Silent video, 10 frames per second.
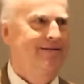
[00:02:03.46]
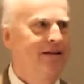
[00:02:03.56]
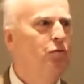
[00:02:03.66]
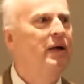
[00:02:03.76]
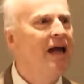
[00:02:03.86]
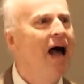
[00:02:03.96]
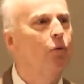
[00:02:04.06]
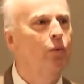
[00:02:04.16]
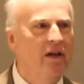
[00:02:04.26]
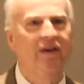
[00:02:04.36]
Did we
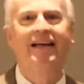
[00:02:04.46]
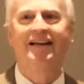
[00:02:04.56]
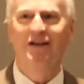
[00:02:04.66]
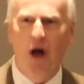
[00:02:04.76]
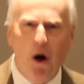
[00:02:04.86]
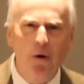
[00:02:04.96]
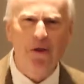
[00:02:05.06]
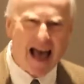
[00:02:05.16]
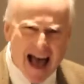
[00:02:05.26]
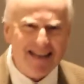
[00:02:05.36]
not really know
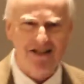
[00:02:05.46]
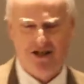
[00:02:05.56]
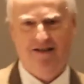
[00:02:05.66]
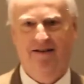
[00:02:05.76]
that?